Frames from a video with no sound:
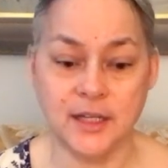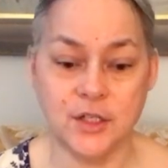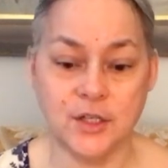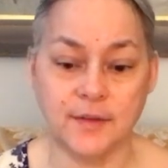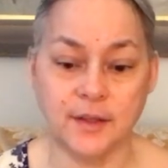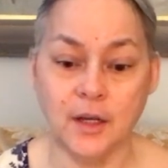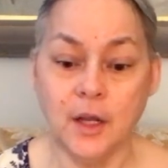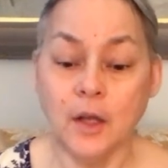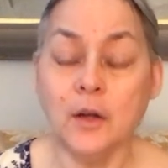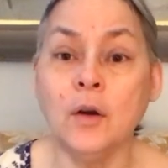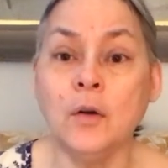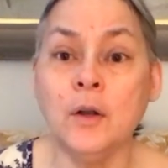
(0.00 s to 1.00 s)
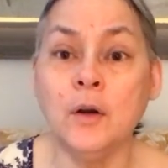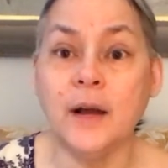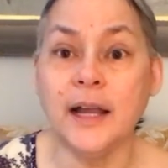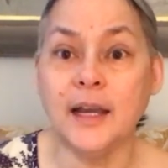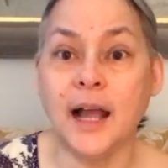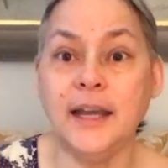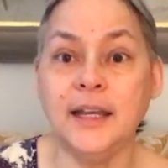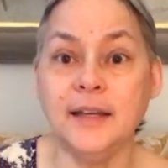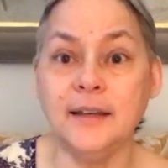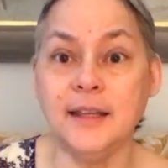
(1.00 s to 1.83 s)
And she said, no, I didn't